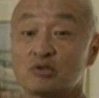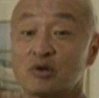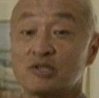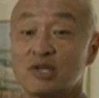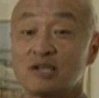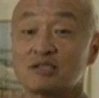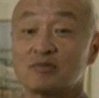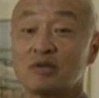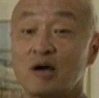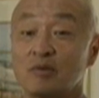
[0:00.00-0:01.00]
the Trigenics
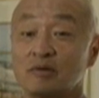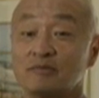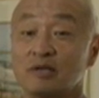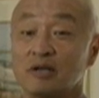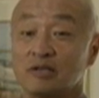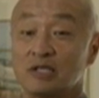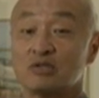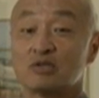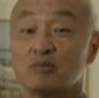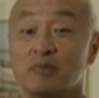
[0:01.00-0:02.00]
phenomenon, uh,
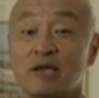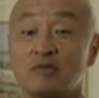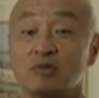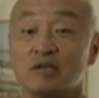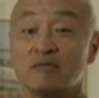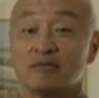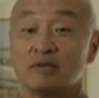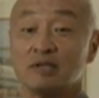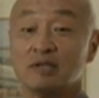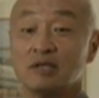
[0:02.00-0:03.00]
instant pain relief,
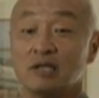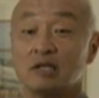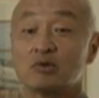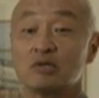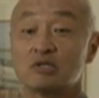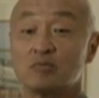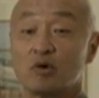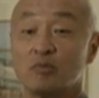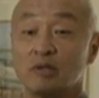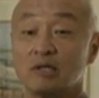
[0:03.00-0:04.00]
increase in
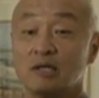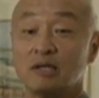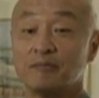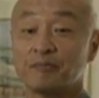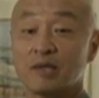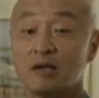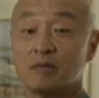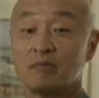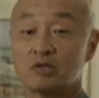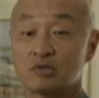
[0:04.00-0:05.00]
mobility,
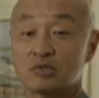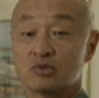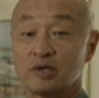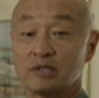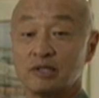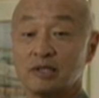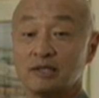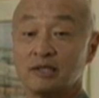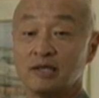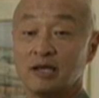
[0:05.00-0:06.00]
muscle
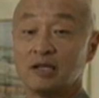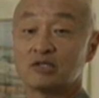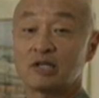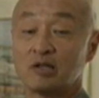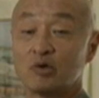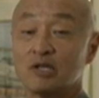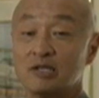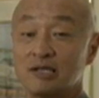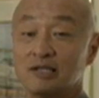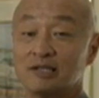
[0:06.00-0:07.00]
strengthening, and
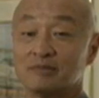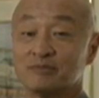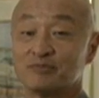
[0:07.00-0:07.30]
accelerated healing.